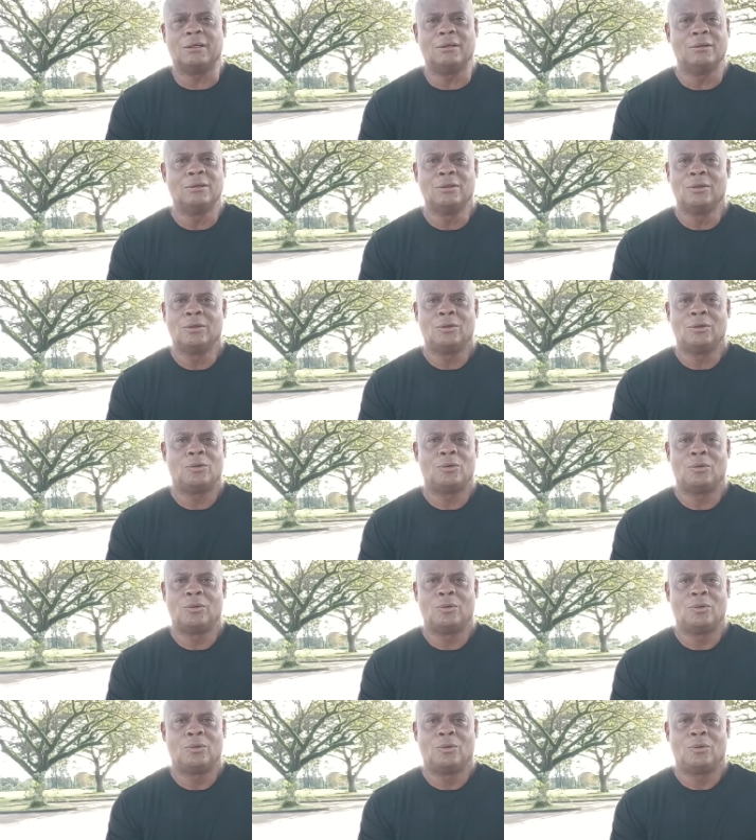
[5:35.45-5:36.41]

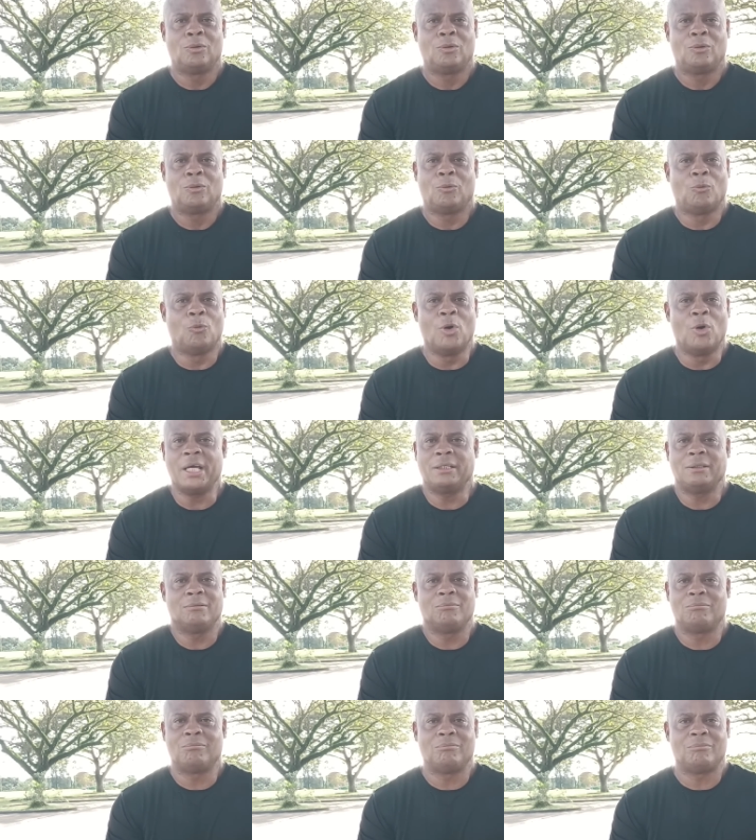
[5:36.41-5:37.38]
what
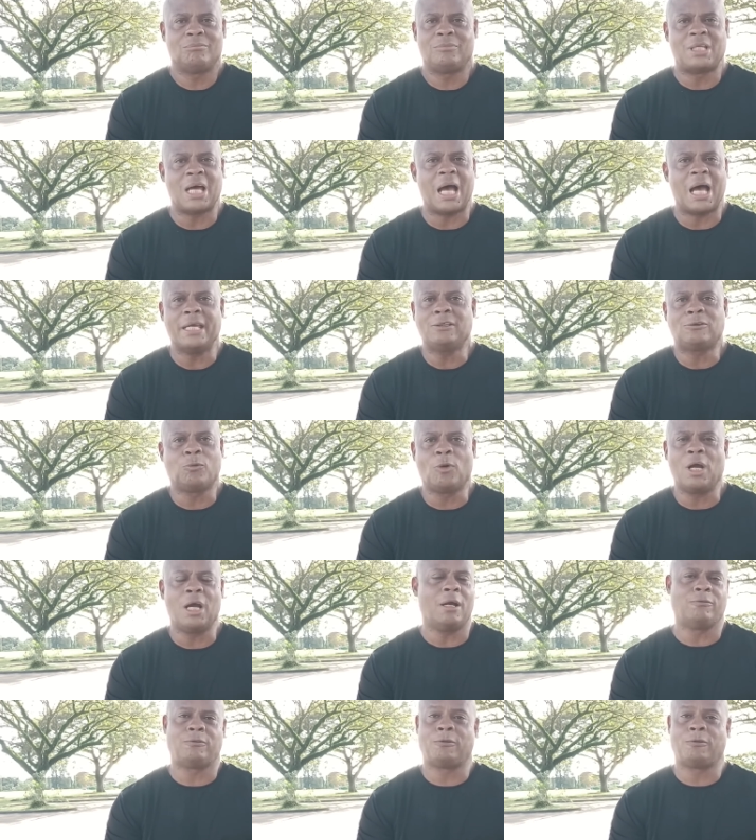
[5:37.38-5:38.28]
dice were.